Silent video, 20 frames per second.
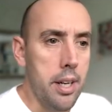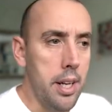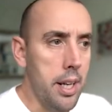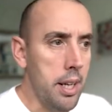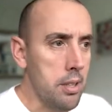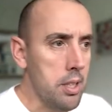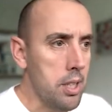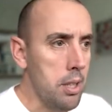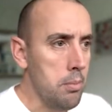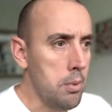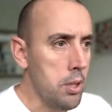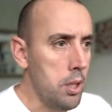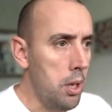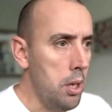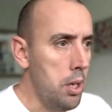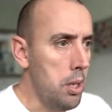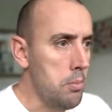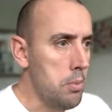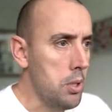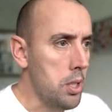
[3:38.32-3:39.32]

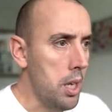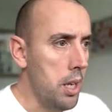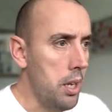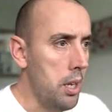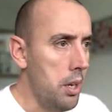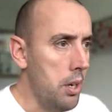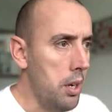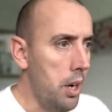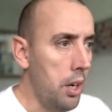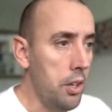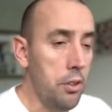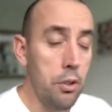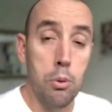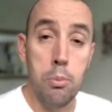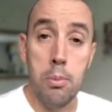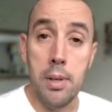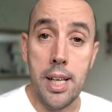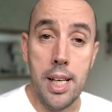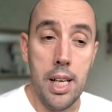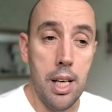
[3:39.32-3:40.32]
Sometimes
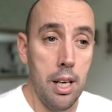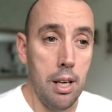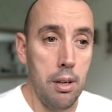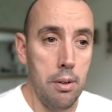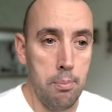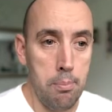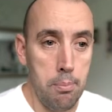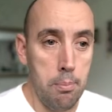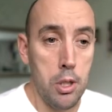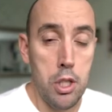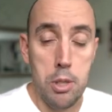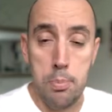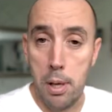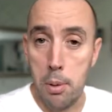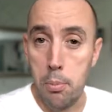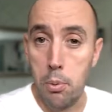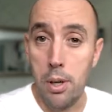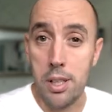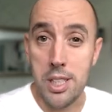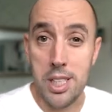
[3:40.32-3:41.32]
most
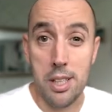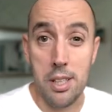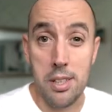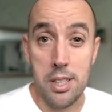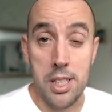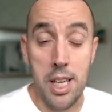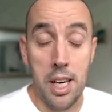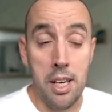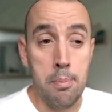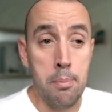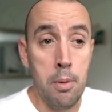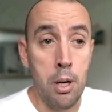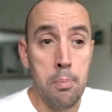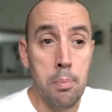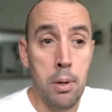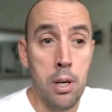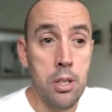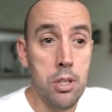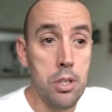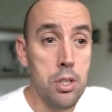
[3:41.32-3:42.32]
people, as I've said in my
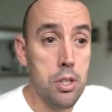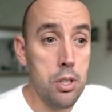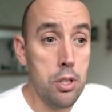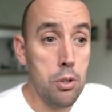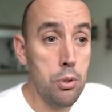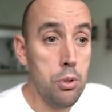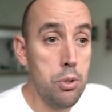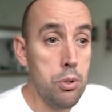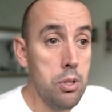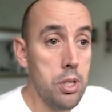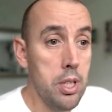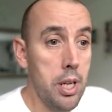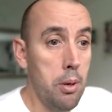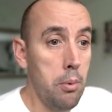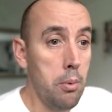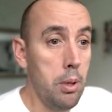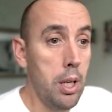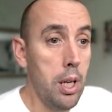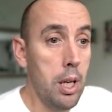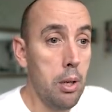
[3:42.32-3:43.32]
past tutorials, they'll
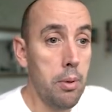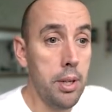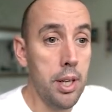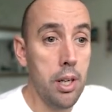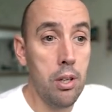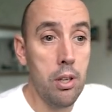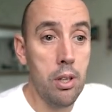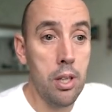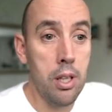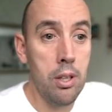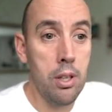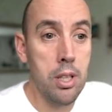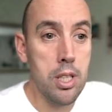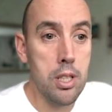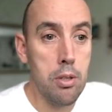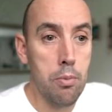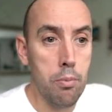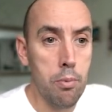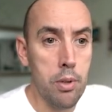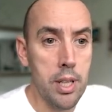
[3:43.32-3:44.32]
lower the highlights
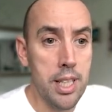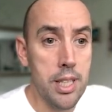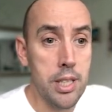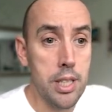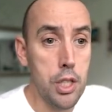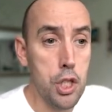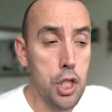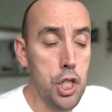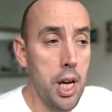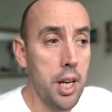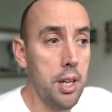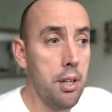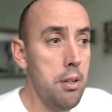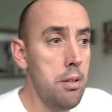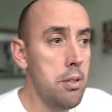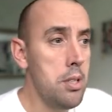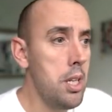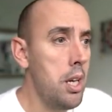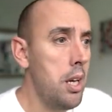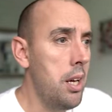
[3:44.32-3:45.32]
and raise the
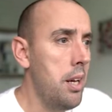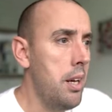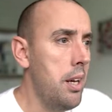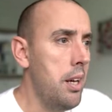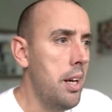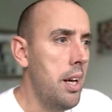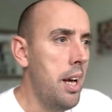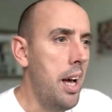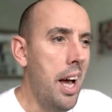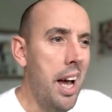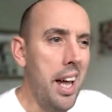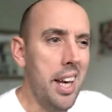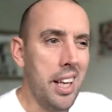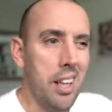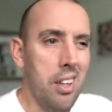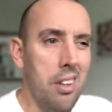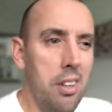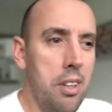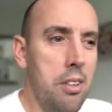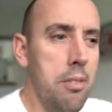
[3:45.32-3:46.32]
shadows, and it
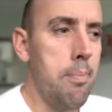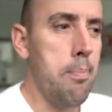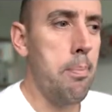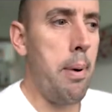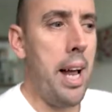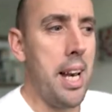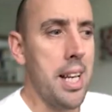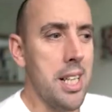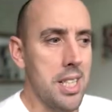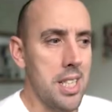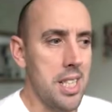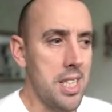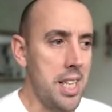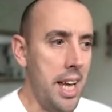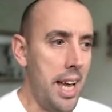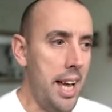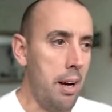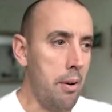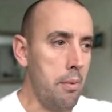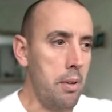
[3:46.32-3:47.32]
kind of balances
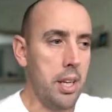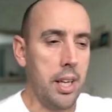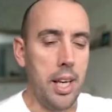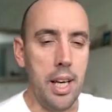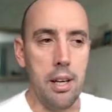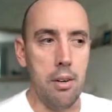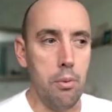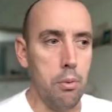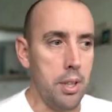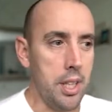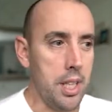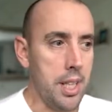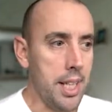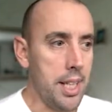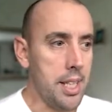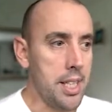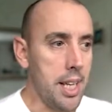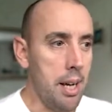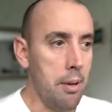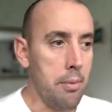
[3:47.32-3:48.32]
it out. You get all the
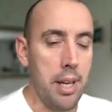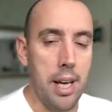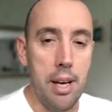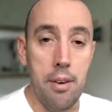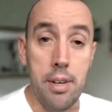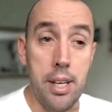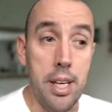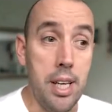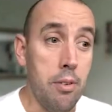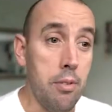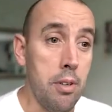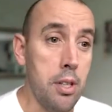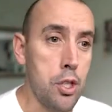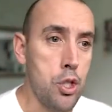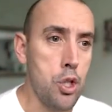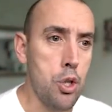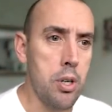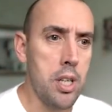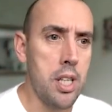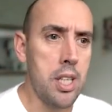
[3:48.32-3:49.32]
detail down here in the
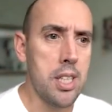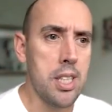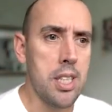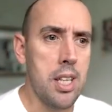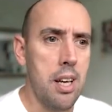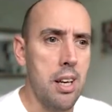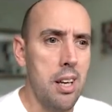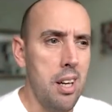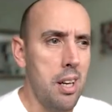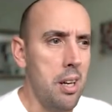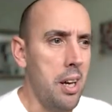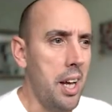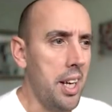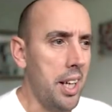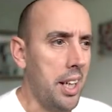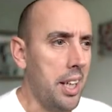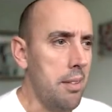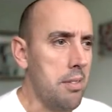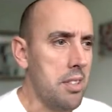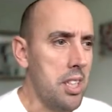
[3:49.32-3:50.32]
trees.
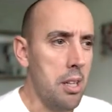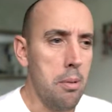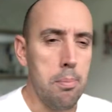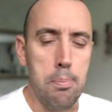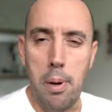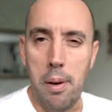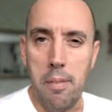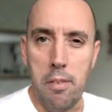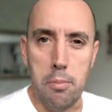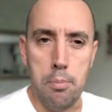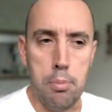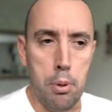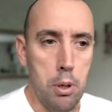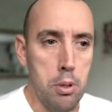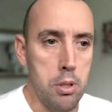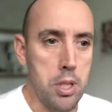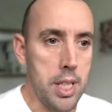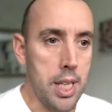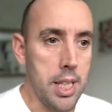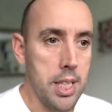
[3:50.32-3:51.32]
It gives it a bit of a
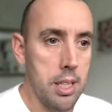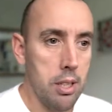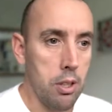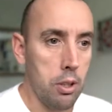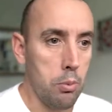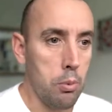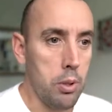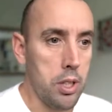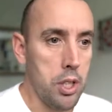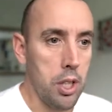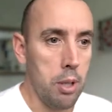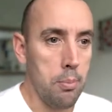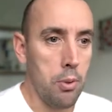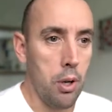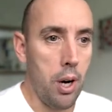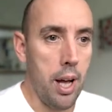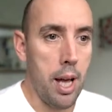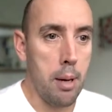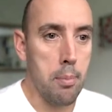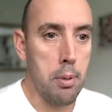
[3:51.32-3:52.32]
processed look, which I'm
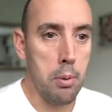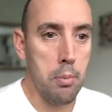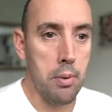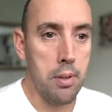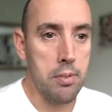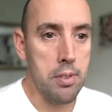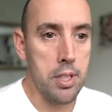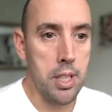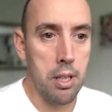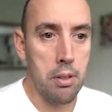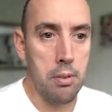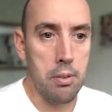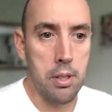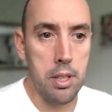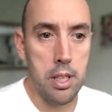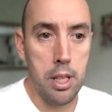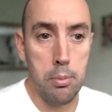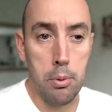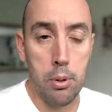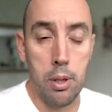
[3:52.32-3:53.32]
not happy with. So
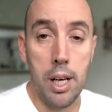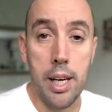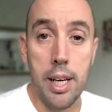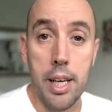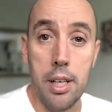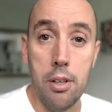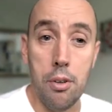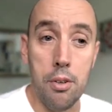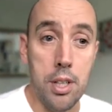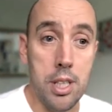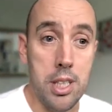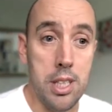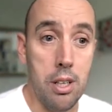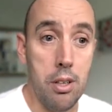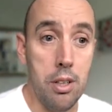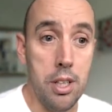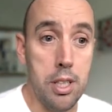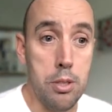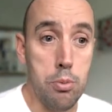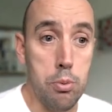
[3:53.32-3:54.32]
double clicking on the
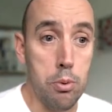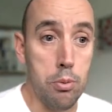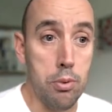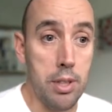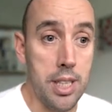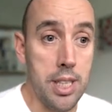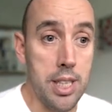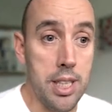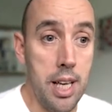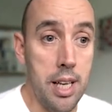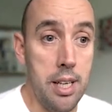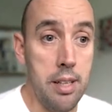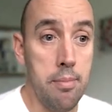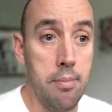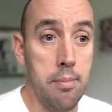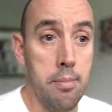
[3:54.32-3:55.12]
sliders will reset it.